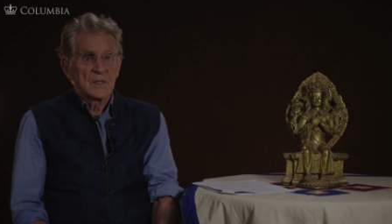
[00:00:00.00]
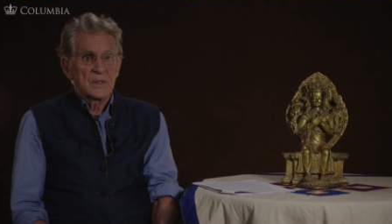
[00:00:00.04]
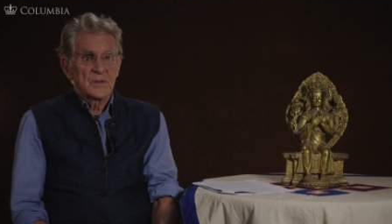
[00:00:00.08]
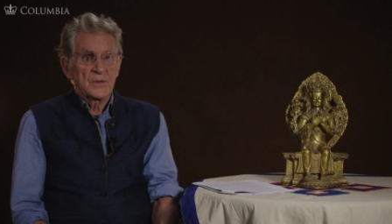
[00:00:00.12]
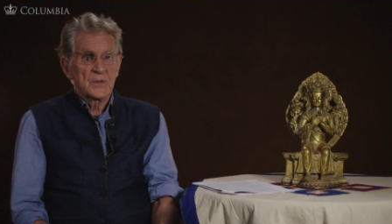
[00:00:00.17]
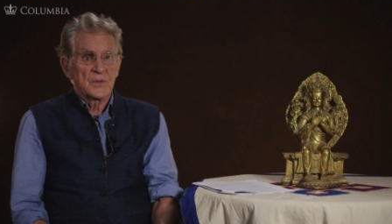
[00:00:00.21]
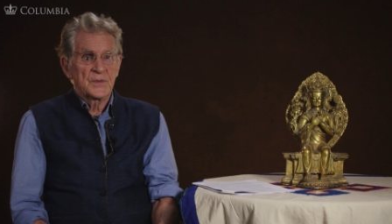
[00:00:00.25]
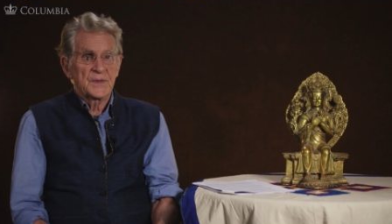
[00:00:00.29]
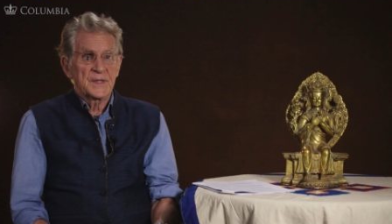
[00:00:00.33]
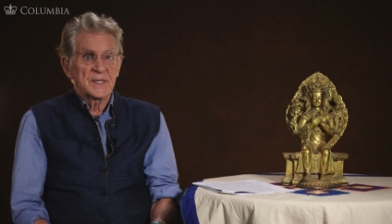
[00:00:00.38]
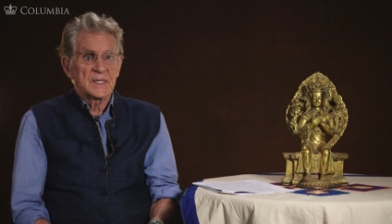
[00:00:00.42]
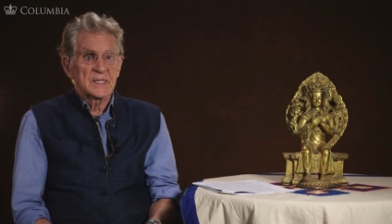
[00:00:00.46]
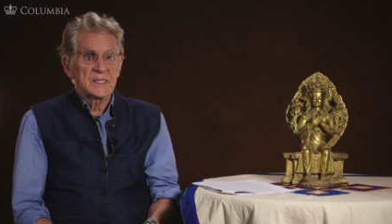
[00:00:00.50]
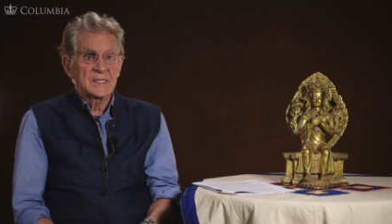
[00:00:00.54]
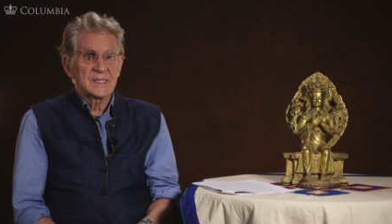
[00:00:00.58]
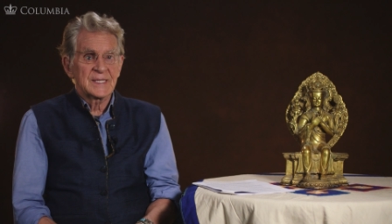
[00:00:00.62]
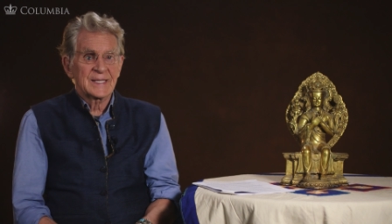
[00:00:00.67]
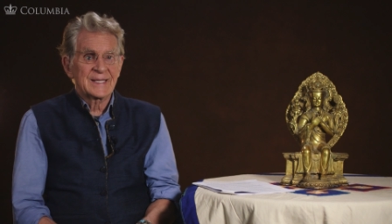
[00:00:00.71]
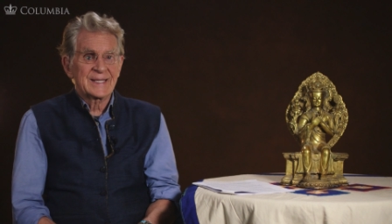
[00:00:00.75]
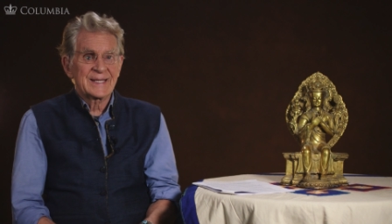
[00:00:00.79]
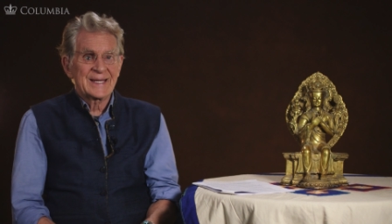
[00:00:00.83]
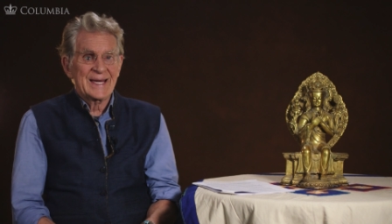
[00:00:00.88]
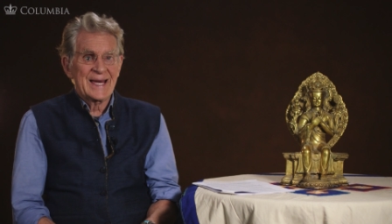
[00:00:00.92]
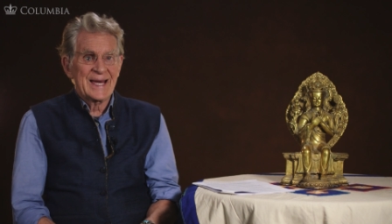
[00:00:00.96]
Though the
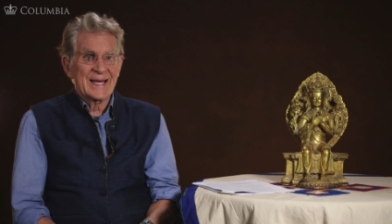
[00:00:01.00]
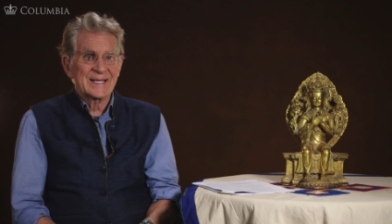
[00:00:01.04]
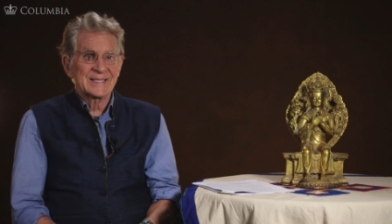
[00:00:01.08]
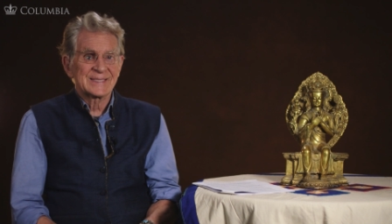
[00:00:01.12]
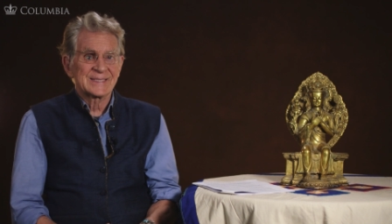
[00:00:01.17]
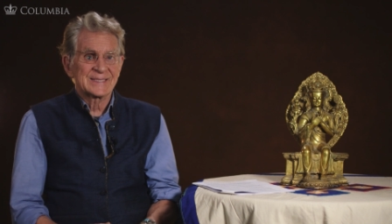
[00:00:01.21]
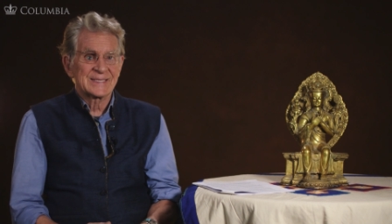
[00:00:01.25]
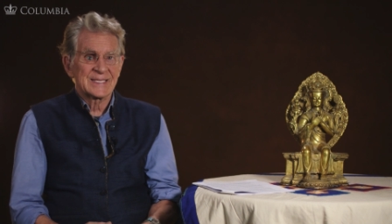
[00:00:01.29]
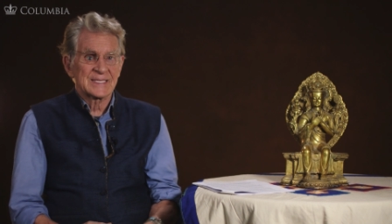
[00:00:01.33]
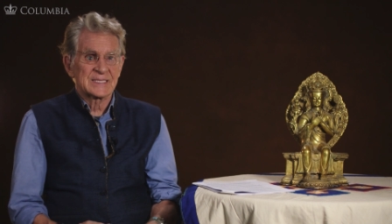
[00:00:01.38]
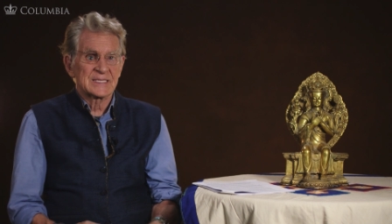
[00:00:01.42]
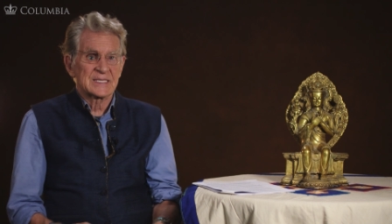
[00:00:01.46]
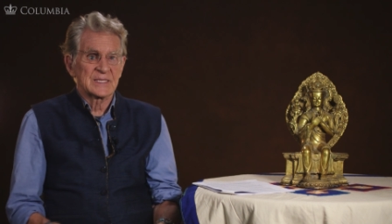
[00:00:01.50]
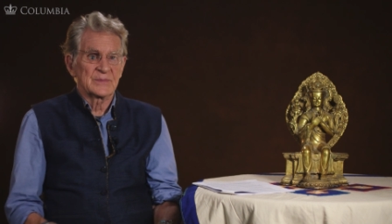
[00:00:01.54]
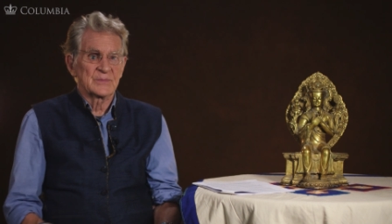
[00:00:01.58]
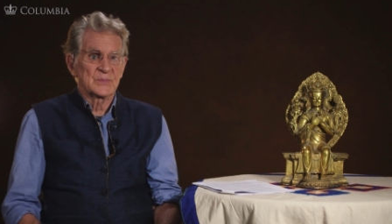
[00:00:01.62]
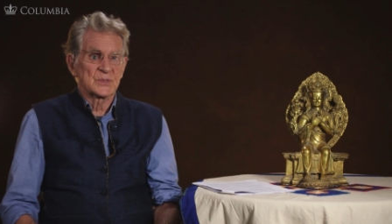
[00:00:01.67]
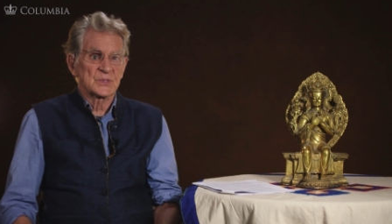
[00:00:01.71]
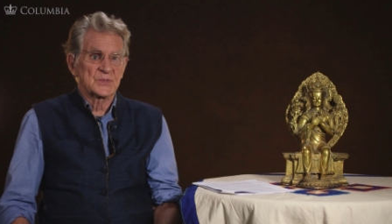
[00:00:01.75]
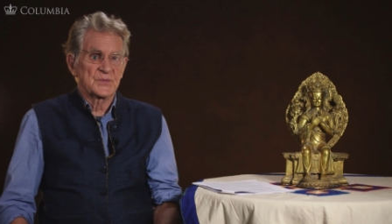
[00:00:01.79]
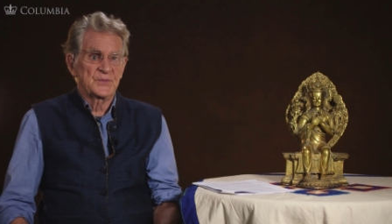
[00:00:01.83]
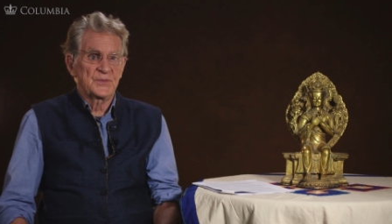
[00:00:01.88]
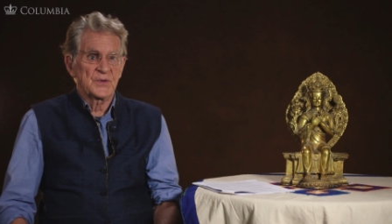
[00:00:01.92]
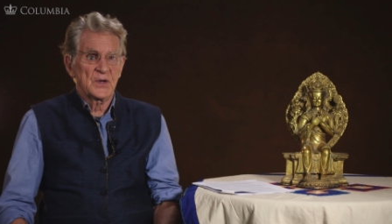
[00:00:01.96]
Indic caste system
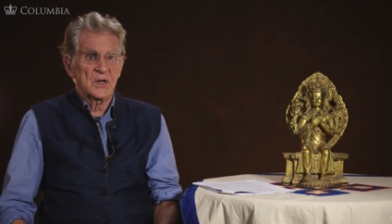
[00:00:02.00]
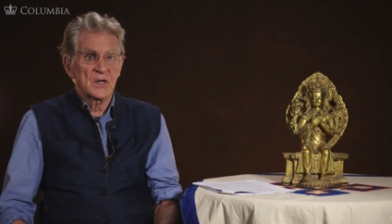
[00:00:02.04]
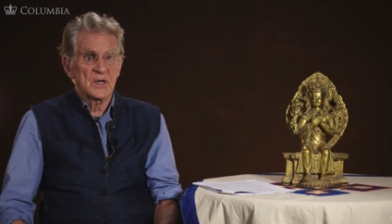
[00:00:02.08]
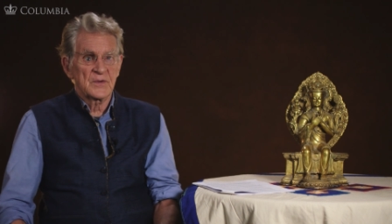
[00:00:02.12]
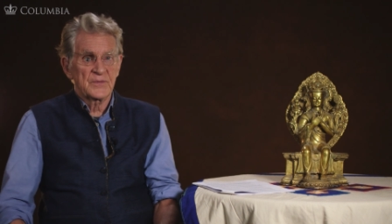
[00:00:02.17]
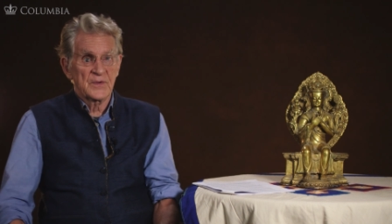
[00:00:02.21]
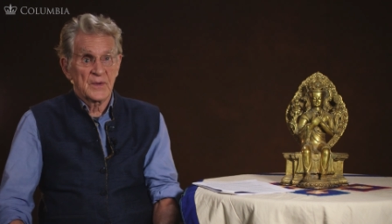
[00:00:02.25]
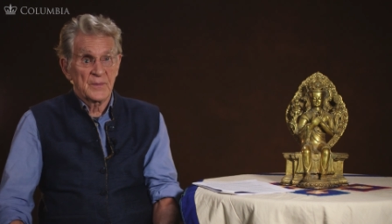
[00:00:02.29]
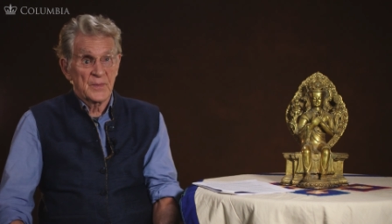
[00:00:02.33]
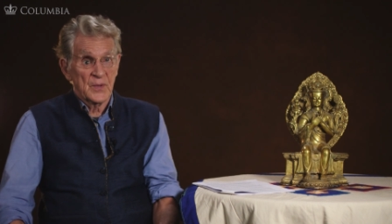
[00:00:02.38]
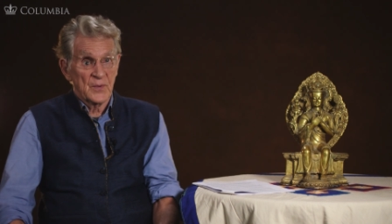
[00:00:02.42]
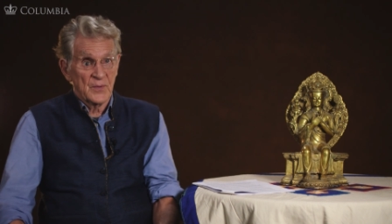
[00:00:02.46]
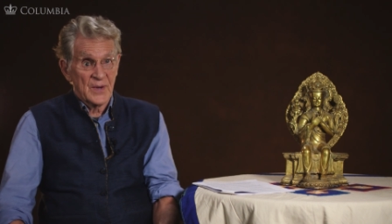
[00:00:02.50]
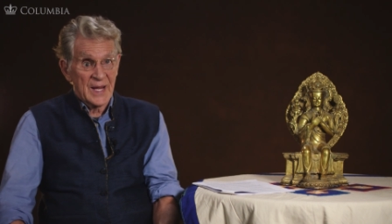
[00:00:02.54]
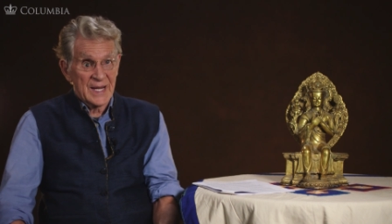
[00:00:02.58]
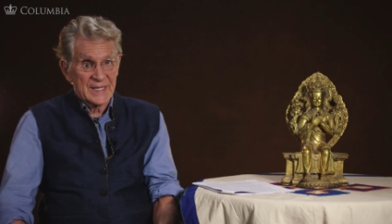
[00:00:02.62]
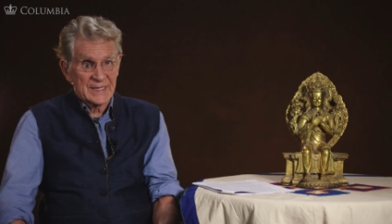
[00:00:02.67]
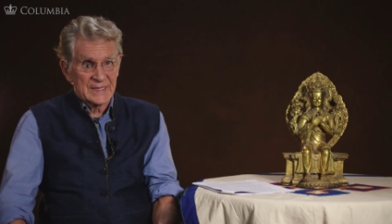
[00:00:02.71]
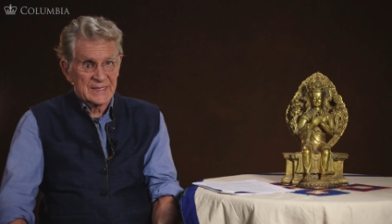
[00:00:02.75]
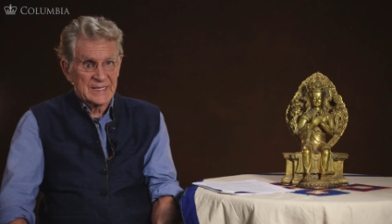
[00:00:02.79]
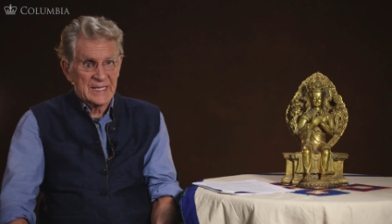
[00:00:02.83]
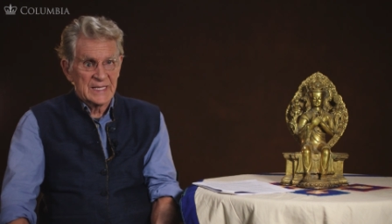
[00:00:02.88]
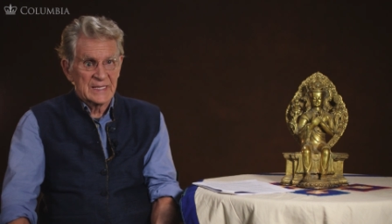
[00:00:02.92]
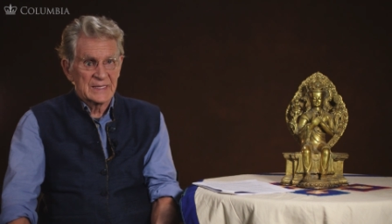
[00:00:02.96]
was far from
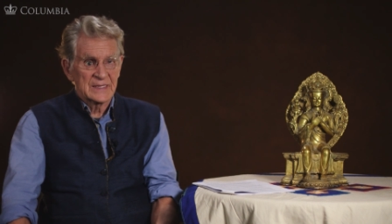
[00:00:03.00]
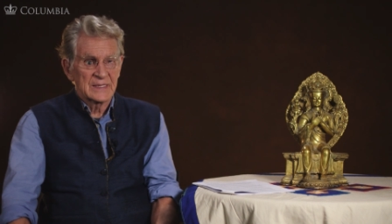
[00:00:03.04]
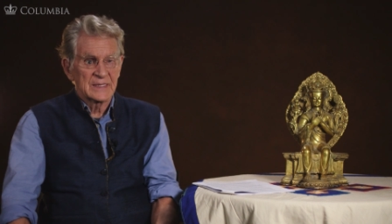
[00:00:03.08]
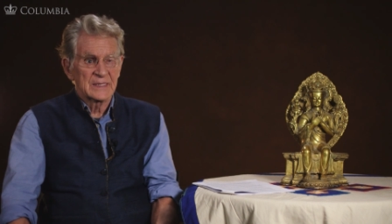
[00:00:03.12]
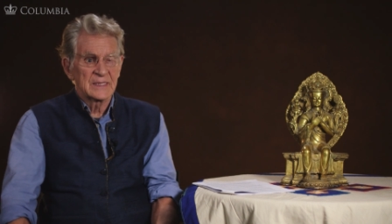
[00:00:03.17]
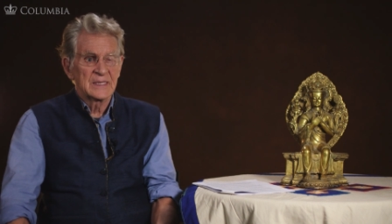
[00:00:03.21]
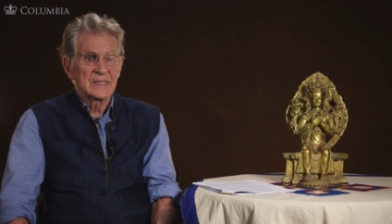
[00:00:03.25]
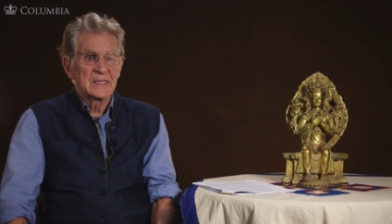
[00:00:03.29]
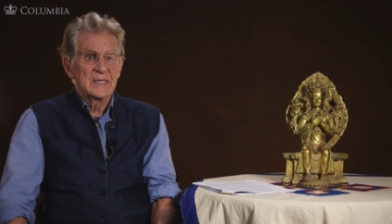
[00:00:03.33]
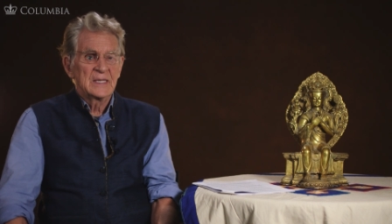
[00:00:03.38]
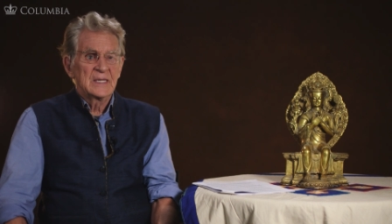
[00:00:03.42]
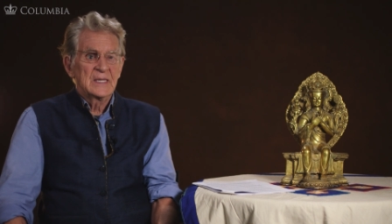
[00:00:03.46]
eradicated,